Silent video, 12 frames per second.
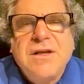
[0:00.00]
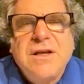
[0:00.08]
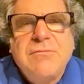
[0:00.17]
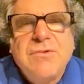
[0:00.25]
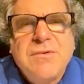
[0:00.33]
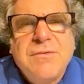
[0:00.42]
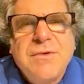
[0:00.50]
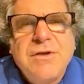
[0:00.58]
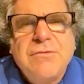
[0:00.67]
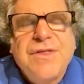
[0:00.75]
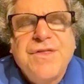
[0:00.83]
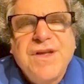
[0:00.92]
You
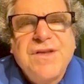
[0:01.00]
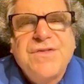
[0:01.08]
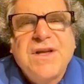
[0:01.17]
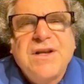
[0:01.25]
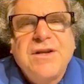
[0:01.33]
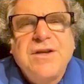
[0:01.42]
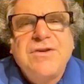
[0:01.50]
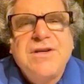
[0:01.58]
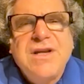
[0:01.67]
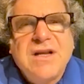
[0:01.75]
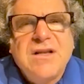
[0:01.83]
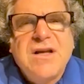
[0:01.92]
would think that you
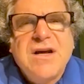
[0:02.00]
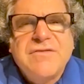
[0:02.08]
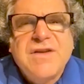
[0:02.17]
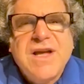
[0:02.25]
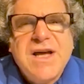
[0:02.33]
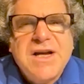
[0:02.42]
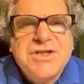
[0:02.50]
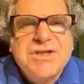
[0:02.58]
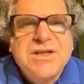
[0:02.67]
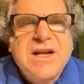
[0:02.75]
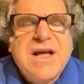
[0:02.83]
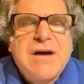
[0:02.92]
need a lot of cash to
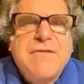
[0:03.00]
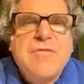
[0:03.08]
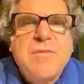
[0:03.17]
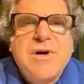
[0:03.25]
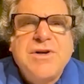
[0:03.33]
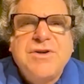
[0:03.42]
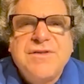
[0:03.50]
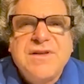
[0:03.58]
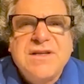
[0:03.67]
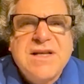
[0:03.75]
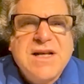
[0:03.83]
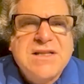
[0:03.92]
get out from under the
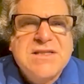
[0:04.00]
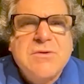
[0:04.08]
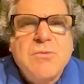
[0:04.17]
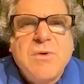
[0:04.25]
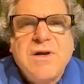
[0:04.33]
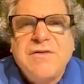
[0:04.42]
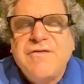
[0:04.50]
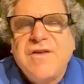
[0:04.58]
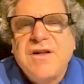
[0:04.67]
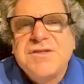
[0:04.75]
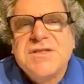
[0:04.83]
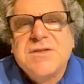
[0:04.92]
debts in one
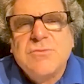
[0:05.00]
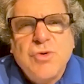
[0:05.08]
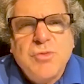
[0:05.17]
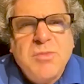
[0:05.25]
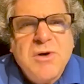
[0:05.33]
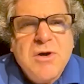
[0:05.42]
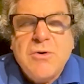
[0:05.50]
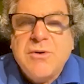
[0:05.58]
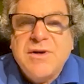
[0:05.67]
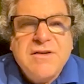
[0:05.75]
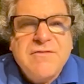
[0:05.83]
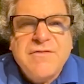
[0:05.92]
fell swoop, or
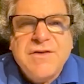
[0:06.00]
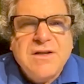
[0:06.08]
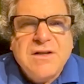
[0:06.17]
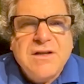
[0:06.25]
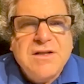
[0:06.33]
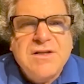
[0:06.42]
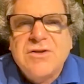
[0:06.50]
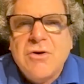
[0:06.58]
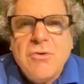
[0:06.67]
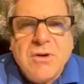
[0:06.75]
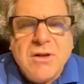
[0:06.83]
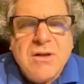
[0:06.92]
even in
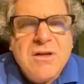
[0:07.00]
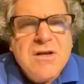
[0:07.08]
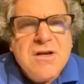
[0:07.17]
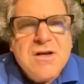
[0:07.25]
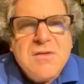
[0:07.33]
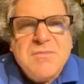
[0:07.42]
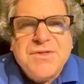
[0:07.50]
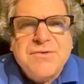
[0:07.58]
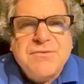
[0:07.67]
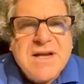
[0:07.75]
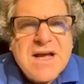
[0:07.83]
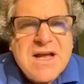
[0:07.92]
total. But the
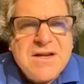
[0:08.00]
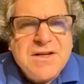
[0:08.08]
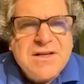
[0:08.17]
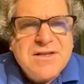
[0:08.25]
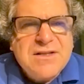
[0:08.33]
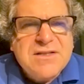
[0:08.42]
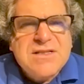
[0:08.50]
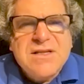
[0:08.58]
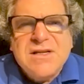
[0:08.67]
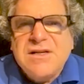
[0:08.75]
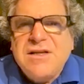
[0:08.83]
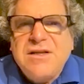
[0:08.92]
reality is
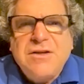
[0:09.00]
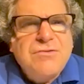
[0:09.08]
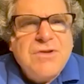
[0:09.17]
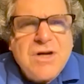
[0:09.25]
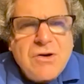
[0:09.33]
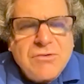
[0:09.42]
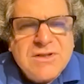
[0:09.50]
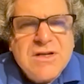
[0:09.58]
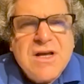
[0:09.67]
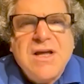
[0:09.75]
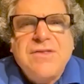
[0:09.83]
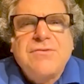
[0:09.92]
you don't.
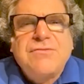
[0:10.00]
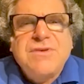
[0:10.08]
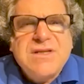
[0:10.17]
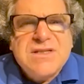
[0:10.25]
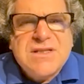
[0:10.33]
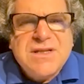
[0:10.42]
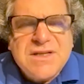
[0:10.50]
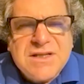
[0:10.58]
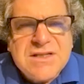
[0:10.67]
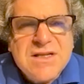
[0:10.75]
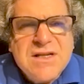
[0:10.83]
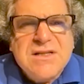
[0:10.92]
And the reason
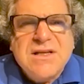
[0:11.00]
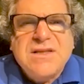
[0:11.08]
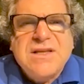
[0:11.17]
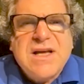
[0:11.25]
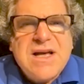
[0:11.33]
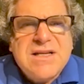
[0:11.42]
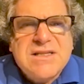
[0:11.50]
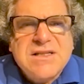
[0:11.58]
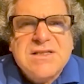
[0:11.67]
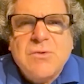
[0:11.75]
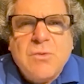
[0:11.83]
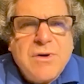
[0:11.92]
is that the
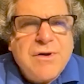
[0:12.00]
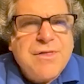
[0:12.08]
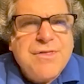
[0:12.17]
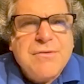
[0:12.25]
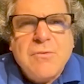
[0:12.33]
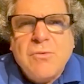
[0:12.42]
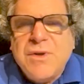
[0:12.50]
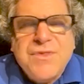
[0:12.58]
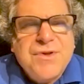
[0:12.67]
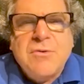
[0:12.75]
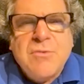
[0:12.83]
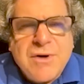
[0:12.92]
assets are worth what
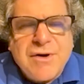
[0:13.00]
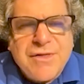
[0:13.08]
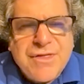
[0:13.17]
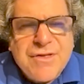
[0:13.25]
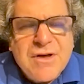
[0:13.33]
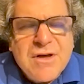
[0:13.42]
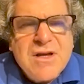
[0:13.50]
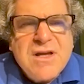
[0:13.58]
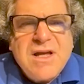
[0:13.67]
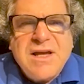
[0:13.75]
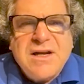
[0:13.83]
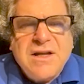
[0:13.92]
they're worth.
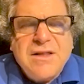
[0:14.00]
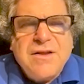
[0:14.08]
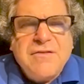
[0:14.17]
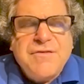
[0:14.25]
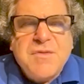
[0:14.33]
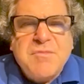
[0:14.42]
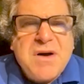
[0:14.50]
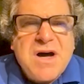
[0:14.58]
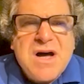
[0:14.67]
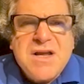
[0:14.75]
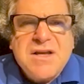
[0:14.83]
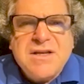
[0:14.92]
And if the
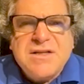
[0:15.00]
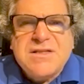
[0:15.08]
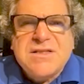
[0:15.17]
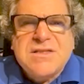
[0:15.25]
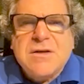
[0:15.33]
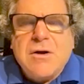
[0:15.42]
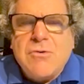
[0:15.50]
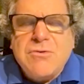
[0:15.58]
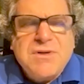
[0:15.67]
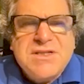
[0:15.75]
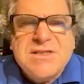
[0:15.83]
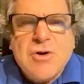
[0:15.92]
pie is
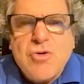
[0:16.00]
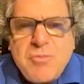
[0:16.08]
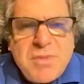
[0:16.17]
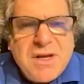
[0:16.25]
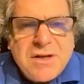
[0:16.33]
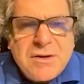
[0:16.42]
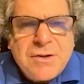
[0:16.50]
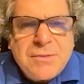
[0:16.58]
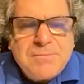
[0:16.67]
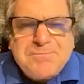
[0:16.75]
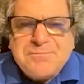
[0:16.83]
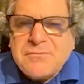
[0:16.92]
only so big,
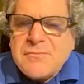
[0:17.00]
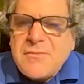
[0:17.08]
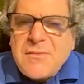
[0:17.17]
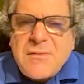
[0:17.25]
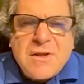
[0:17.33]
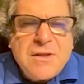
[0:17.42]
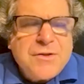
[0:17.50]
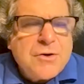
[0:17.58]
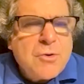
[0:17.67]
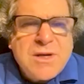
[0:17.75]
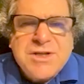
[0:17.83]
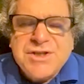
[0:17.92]
the
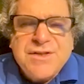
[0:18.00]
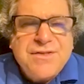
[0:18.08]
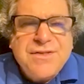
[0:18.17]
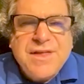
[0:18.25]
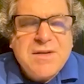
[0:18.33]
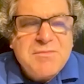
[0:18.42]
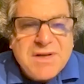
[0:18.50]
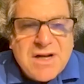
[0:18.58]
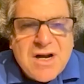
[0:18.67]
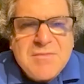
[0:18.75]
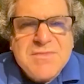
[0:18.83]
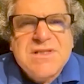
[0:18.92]
question then
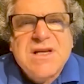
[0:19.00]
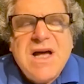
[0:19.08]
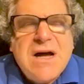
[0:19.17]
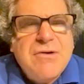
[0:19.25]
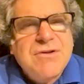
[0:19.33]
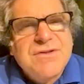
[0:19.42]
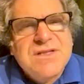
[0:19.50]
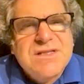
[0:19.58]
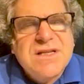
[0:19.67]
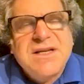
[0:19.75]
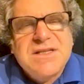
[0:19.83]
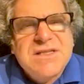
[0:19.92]
becomes, how do the
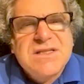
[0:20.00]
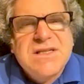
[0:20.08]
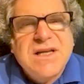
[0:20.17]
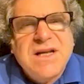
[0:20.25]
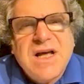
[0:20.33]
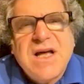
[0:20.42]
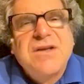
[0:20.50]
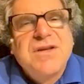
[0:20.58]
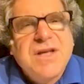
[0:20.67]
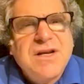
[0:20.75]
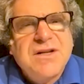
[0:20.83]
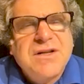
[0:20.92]
slices get
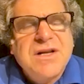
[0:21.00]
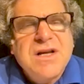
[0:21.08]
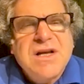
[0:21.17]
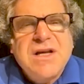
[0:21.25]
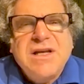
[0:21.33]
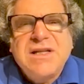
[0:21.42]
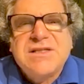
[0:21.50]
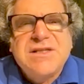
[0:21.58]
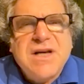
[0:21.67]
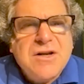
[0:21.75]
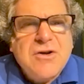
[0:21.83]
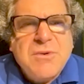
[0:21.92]
allocated? It's
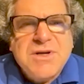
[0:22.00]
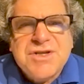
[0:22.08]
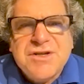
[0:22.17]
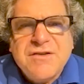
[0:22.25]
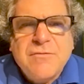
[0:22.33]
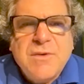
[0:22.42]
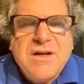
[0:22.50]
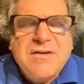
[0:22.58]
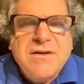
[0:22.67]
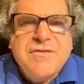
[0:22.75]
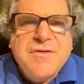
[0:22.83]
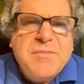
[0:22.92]
not a question of, well,
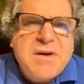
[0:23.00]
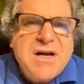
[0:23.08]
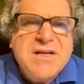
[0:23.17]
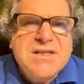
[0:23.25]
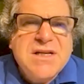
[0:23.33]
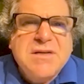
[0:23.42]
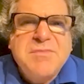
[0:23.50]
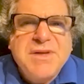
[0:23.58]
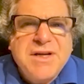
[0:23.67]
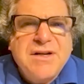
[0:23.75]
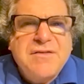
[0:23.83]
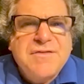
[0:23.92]
if the pie is not
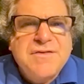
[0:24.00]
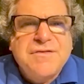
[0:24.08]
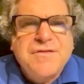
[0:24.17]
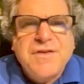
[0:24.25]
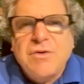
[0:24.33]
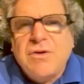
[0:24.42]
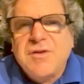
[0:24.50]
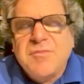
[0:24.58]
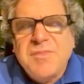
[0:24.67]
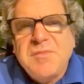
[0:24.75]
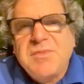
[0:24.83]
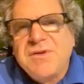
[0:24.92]
big enough to fit all the
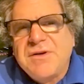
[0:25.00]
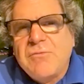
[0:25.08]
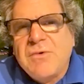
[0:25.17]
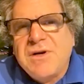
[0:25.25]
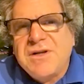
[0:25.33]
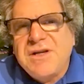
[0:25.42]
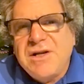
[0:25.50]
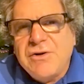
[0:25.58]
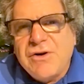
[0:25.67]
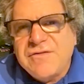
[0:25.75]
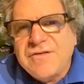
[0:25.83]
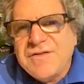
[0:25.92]
people that want to eat
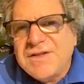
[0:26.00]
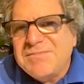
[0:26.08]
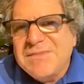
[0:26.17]
off of it,